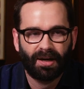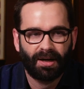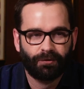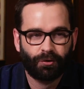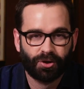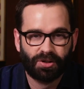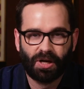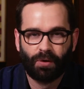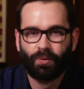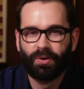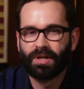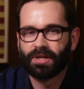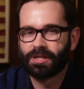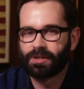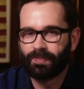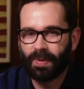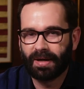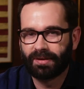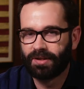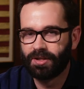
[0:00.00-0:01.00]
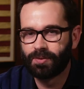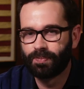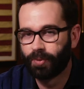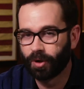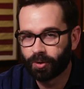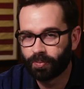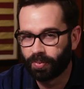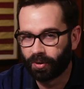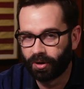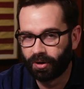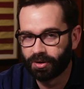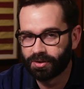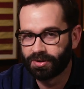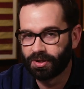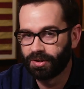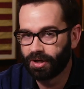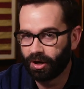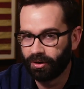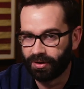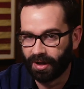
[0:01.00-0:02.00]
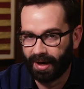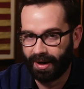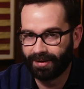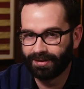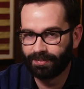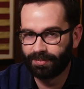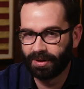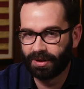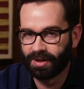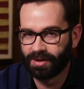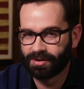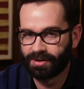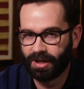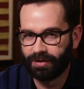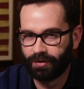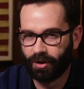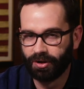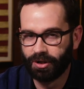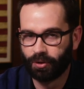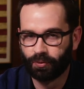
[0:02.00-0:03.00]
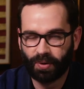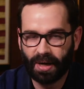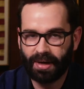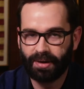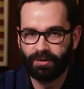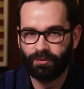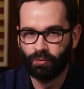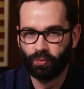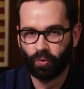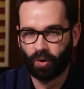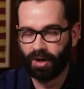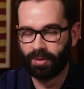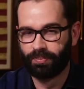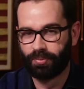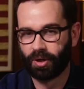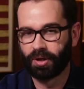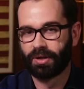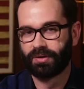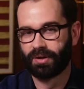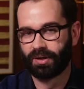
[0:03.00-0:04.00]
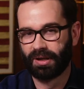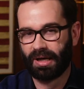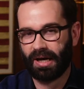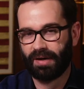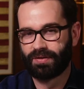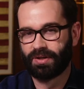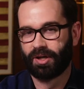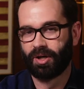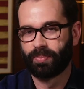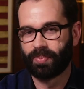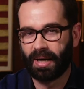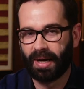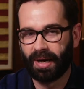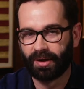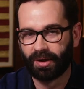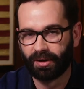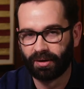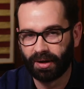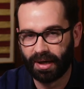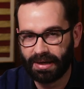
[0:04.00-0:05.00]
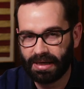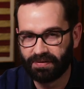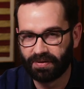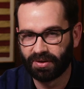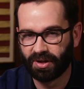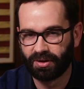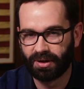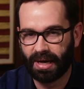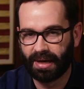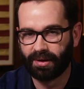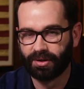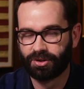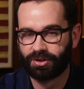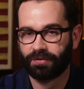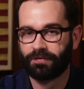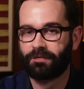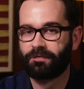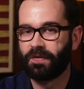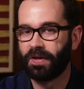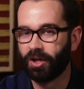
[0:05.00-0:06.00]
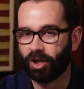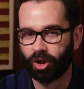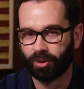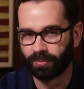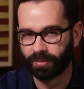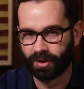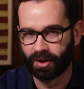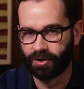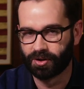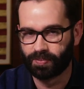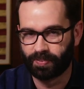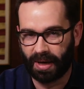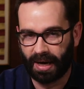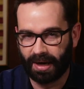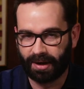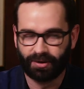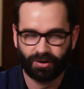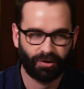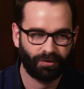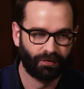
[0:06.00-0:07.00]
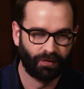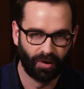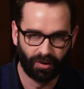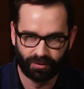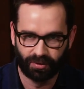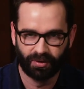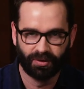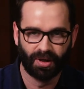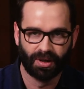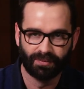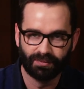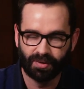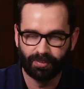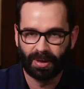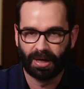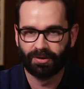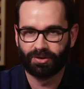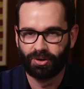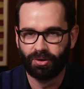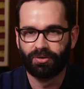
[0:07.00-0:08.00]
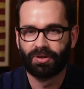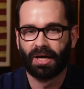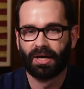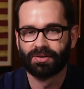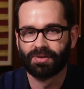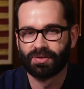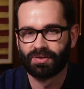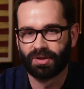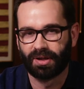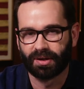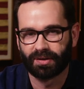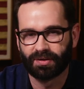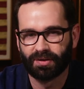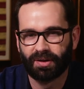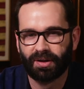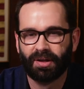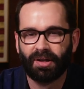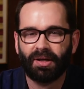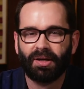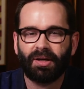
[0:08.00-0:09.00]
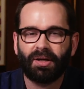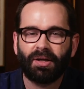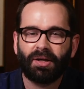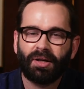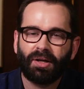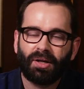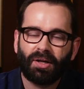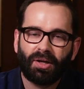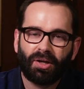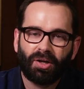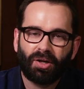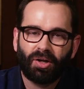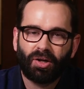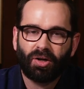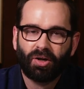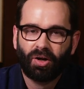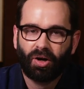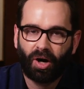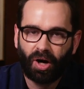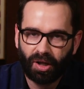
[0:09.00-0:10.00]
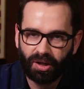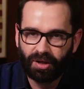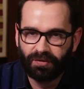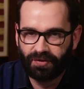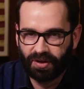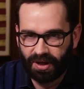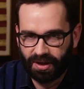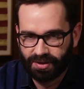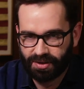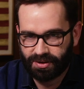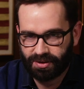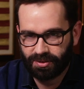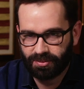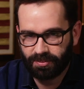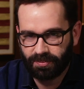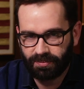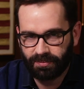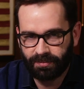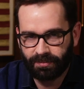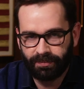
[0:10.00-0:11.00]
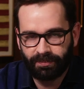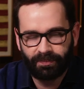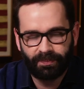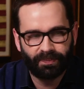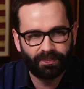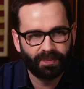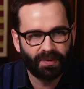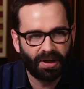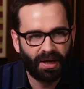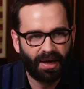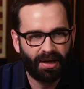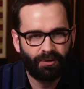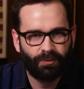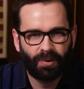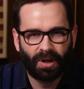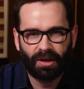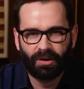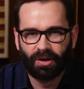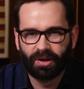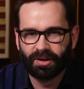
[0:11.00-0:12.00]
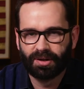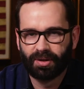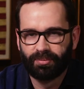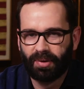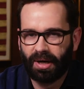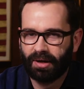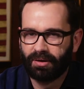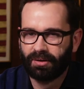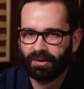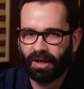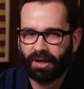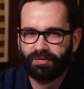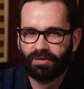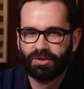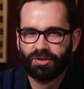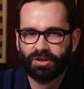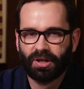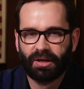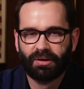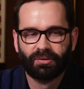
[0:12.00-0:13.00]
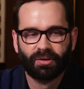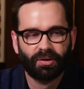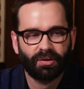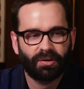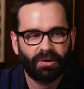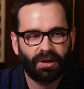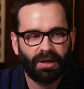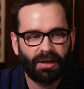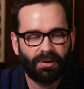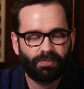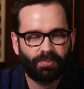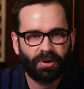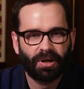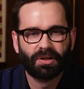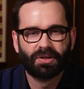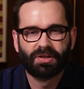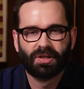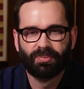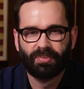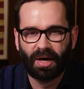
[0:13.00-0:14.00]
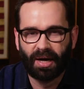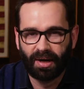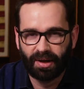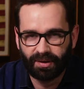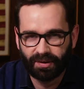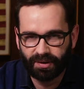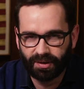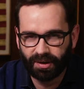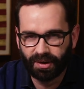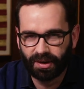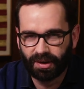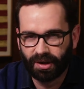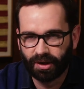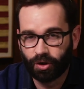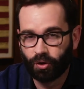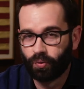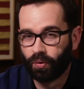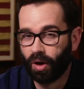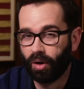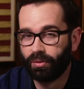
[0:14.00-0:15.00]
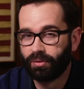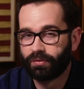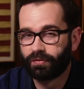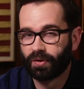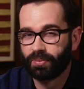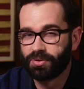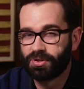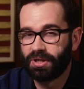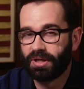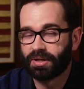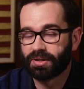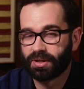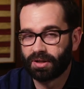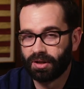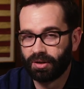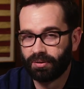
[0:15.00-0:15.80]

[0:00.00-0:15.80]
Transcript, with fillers: Of course, I wouldn't expect these book burners to know that because they've only read one book in their lives, Harry Potter, and even their knowledge of film goes back no further than about 2006. All of this, and when I look at the modern left in general, it brings to mind a quote from CS